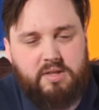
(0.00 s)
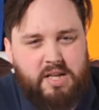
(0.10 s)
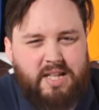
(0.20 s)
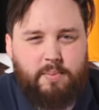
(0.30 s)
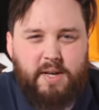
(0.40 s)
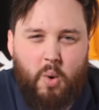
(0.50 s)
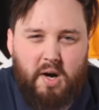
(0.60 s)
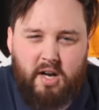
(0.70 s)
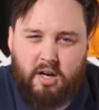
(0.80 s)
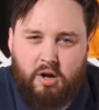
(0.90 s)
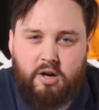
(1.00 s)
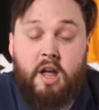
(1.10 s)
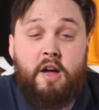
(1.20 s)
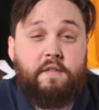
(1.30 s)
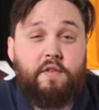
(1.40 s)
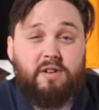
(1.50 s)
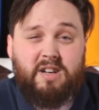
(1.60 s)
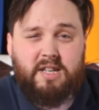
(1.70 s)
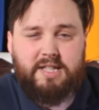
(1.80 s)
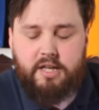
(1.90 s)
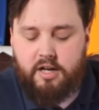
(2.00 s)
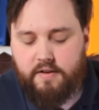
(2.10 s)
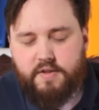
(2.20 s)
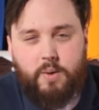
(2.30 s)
tends to be quite a lot for a night dive,